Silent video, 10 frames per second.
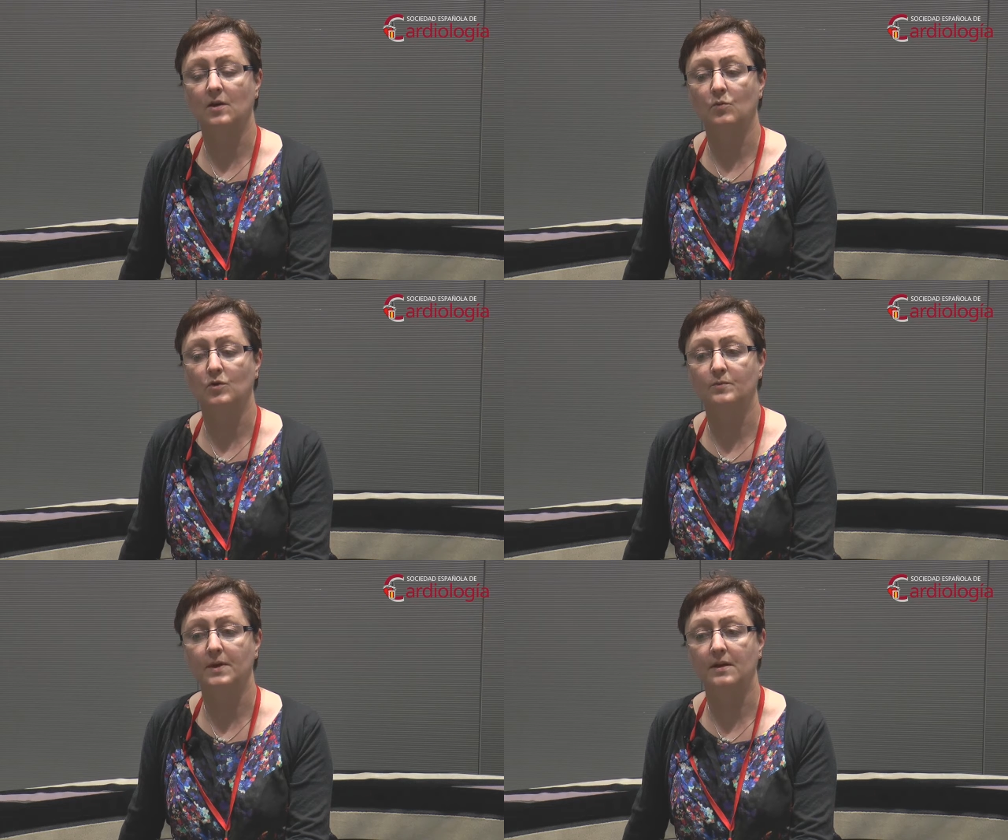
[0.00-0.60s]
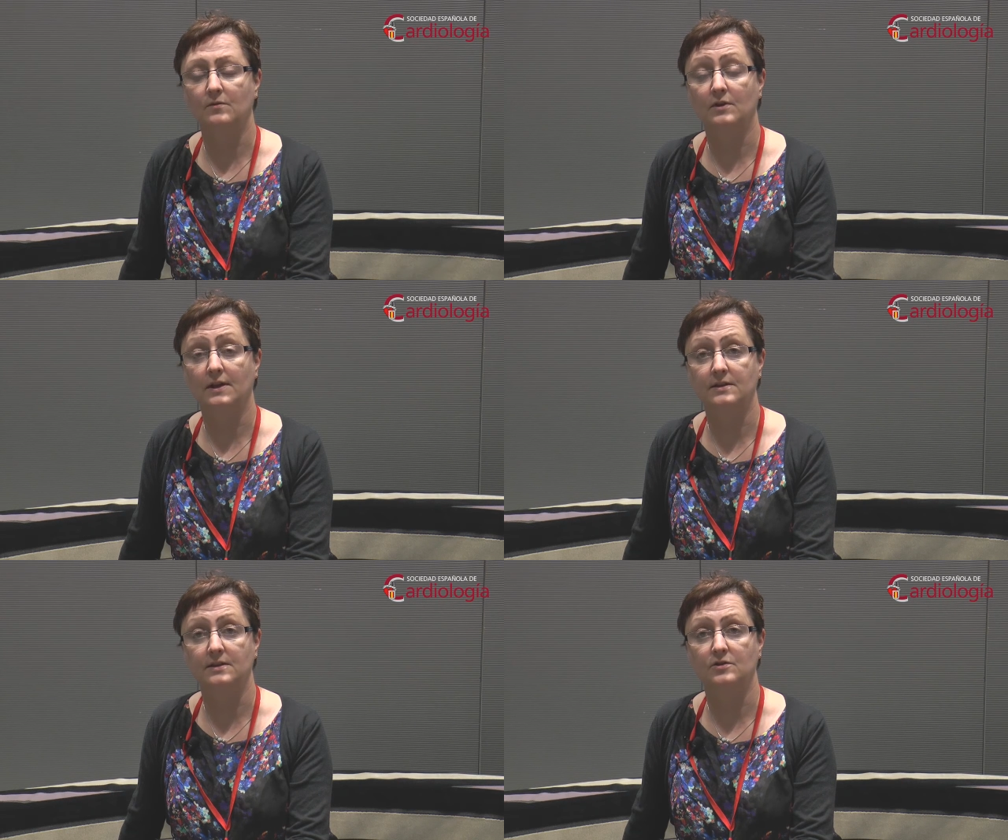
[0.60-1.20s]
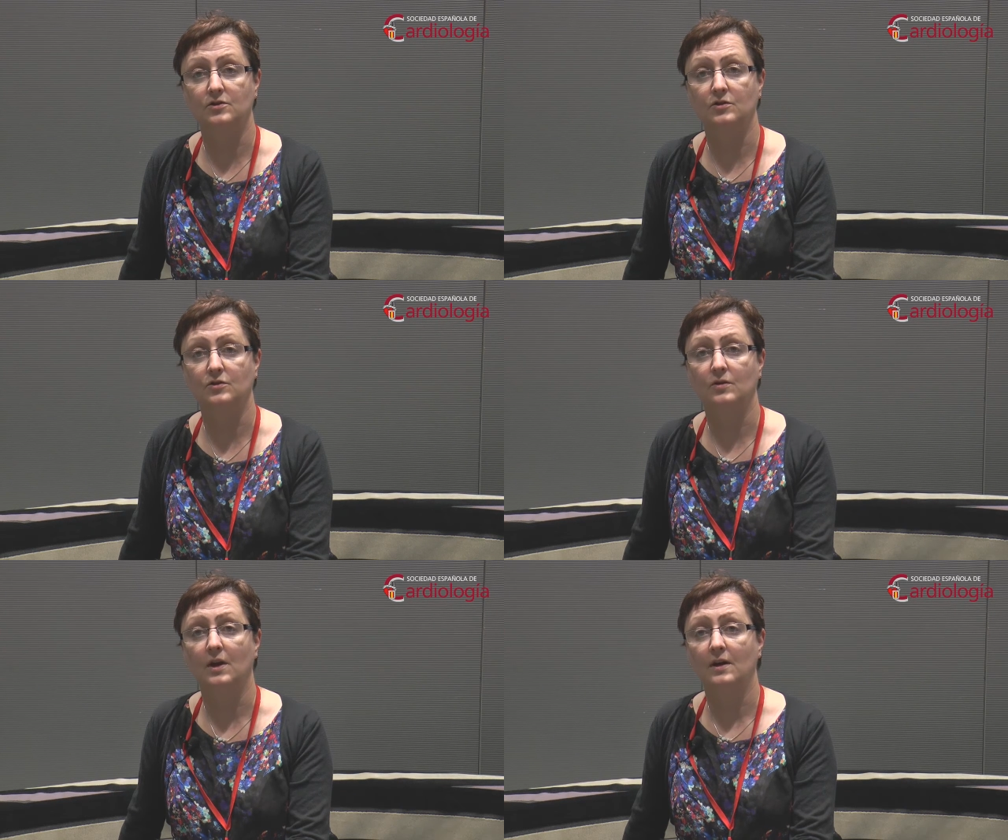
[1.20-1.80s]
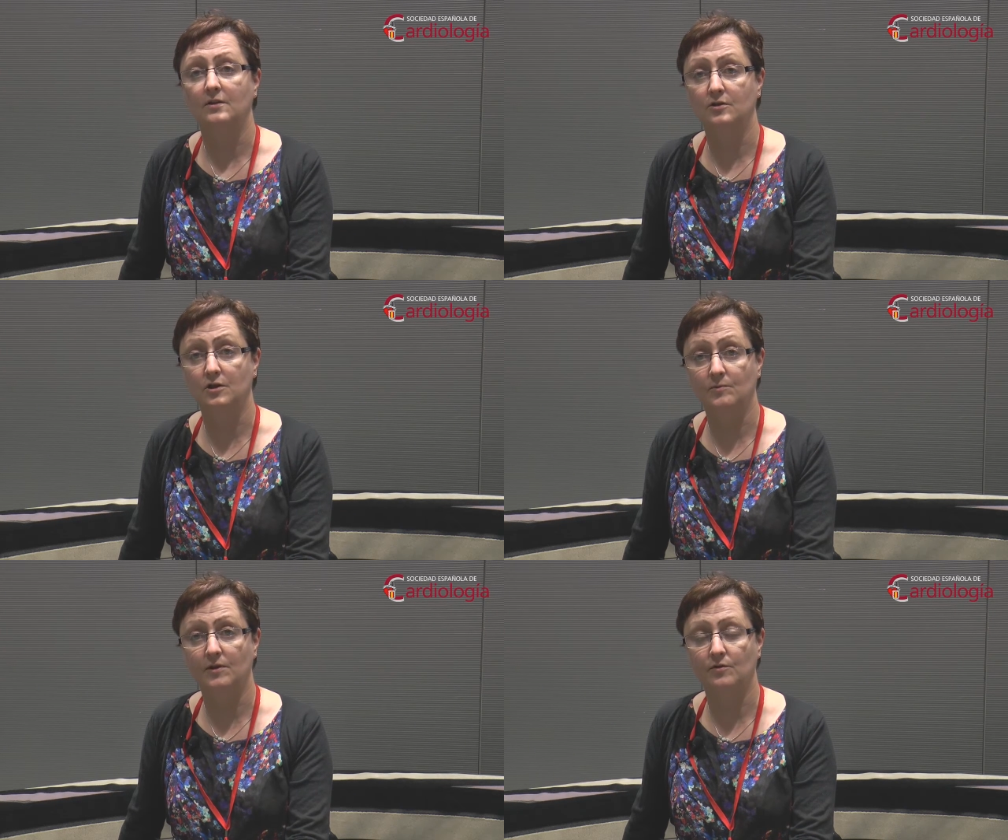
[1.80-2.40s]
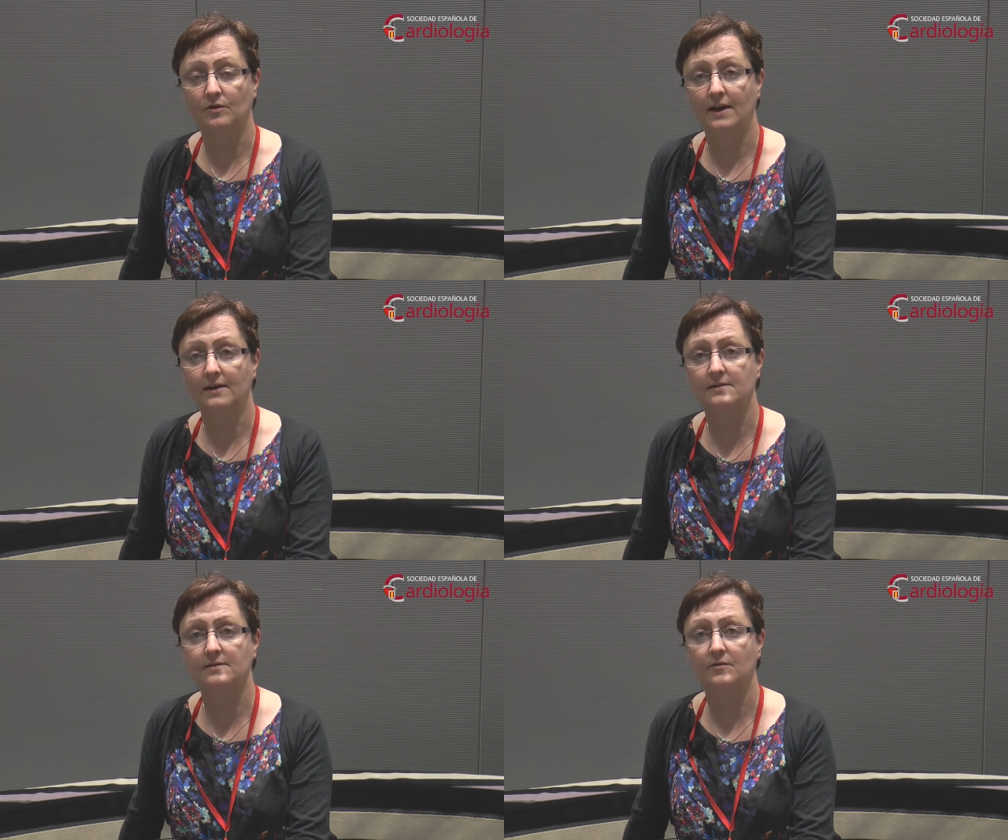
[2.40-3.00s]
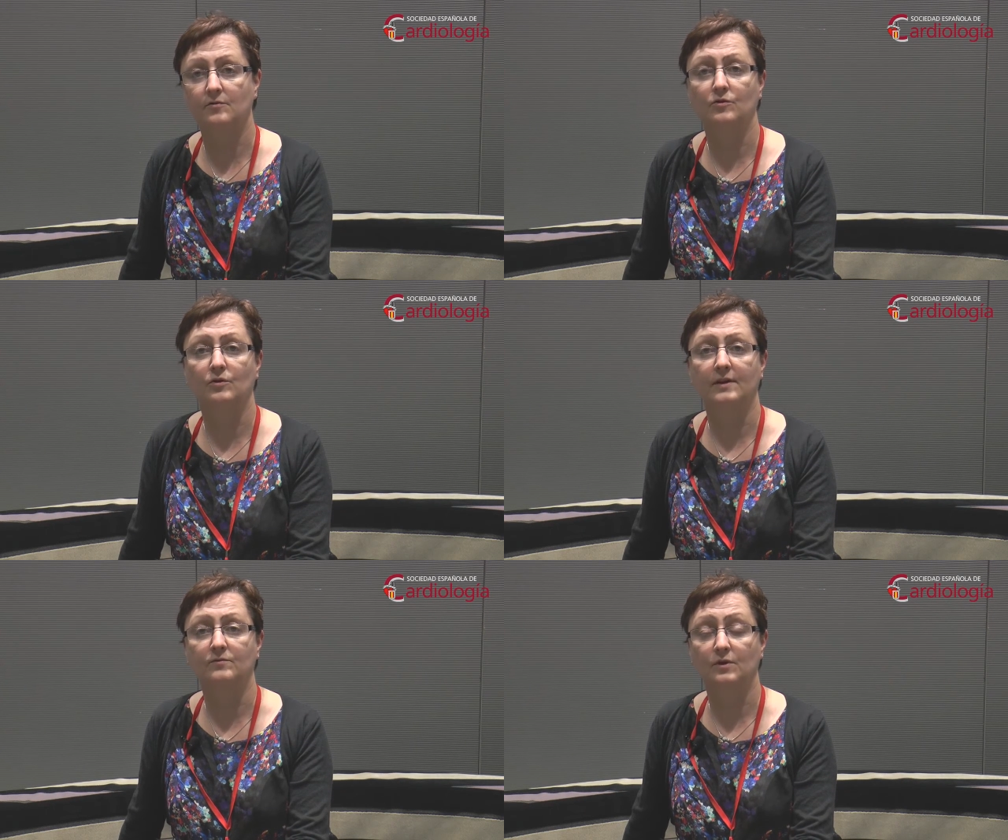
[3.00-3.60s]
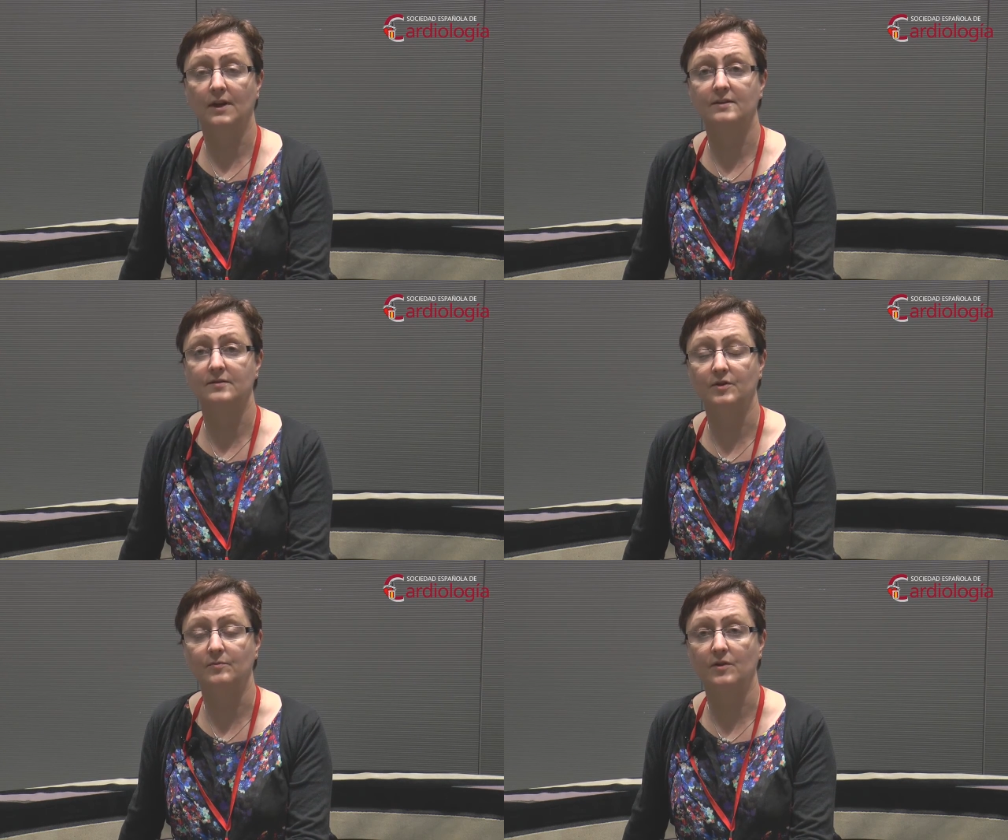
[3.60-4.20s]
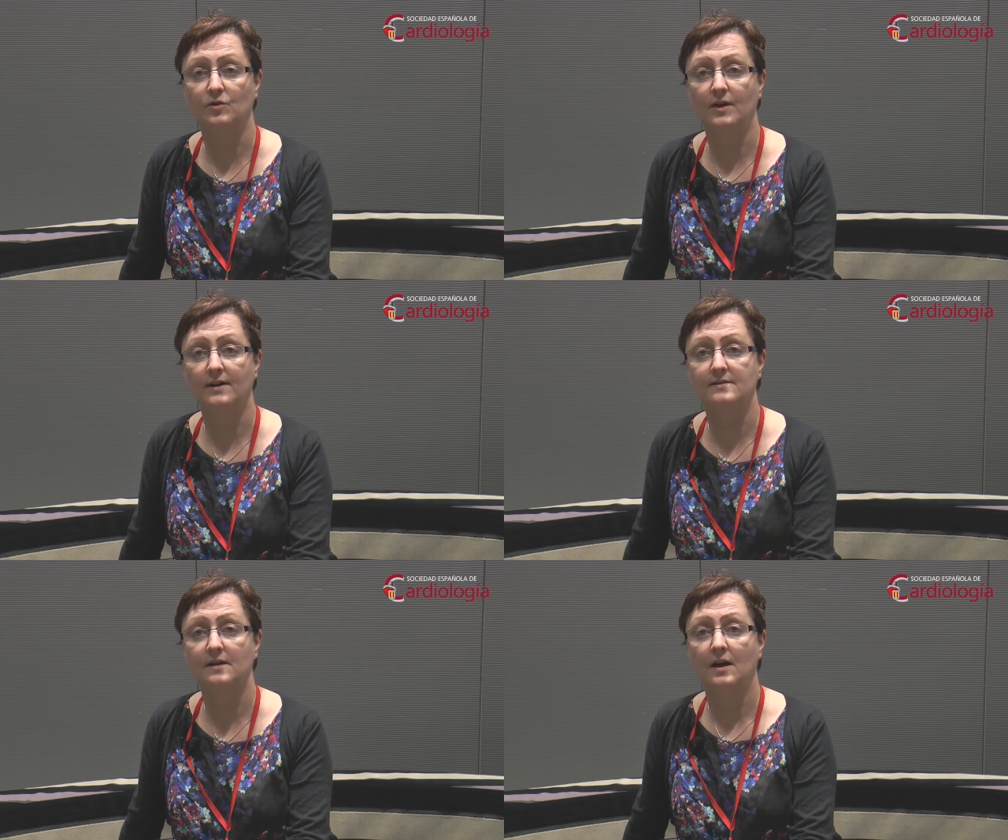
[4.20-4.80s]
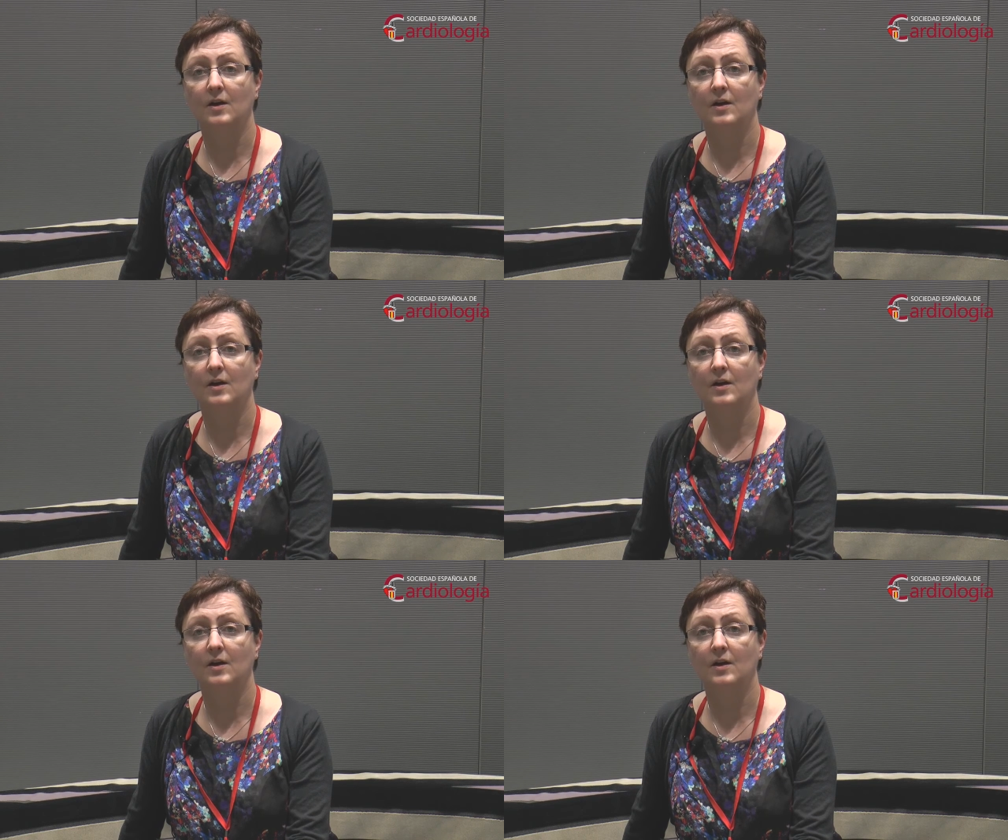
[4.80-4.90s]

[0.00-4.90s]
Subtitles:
would be related to pneumothorax, the rule in, rule out of pneumothorax,